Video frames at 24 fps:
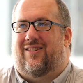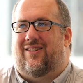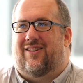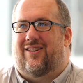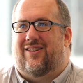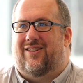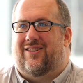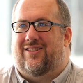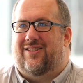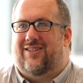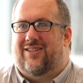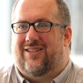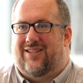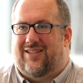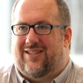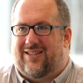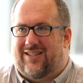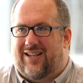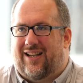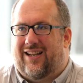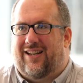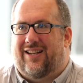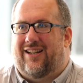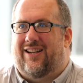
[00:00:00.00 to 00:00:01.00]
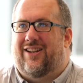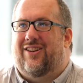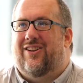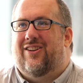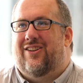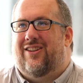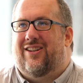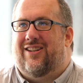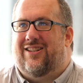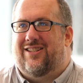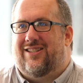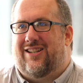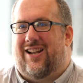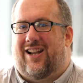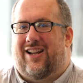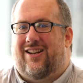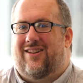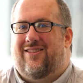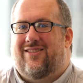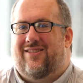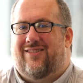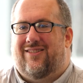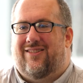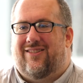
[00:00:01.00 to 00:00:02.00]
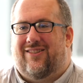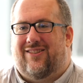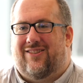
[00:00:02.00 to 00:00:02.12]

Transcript: our design intent,